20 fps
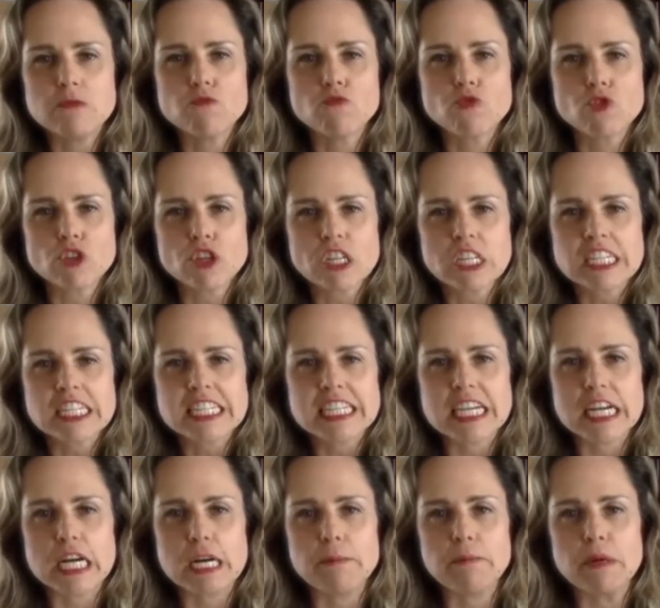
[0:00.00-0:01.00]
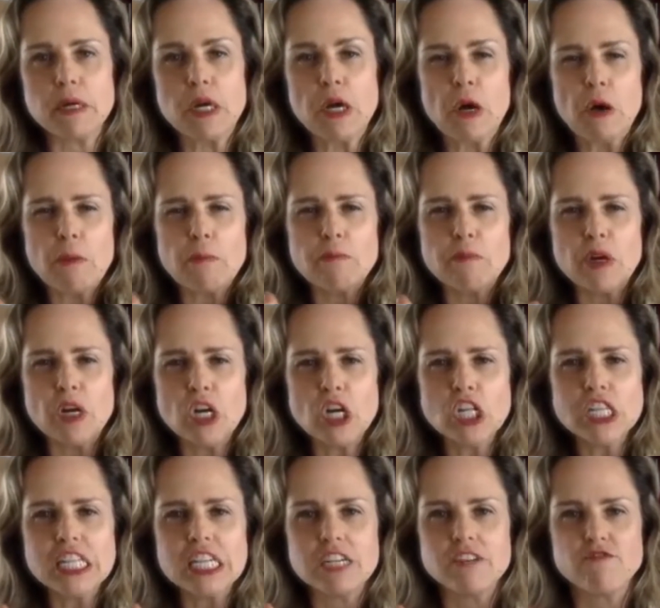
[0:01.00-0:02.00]
a worked up
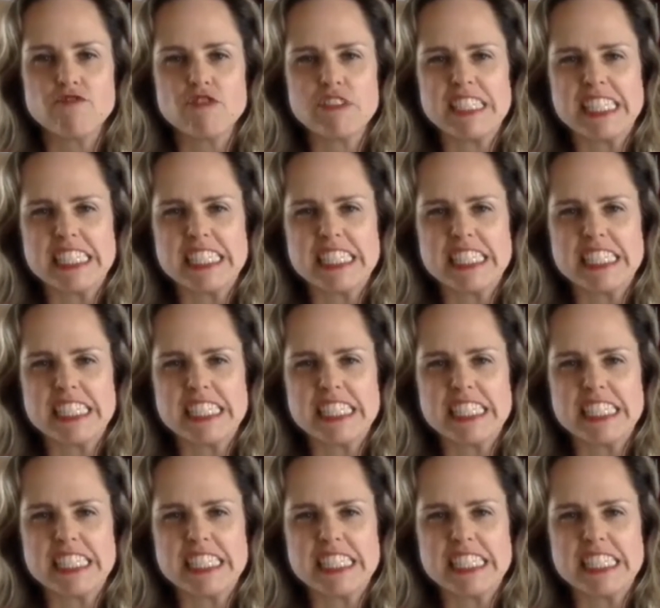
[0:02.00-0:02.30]
ball of